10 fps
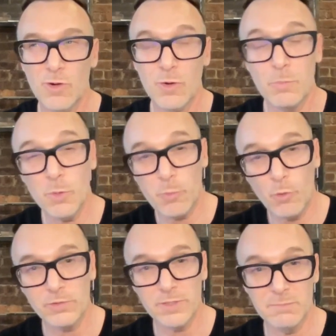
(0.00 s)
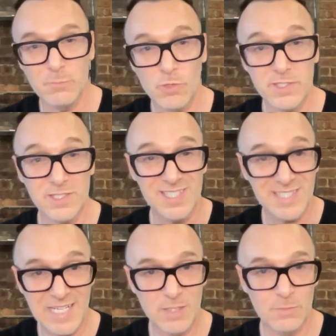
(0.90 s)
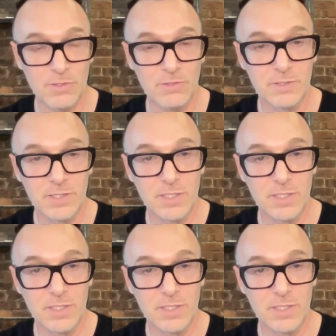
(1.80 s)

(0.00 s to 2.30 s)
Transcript: more importantly, more sustainable,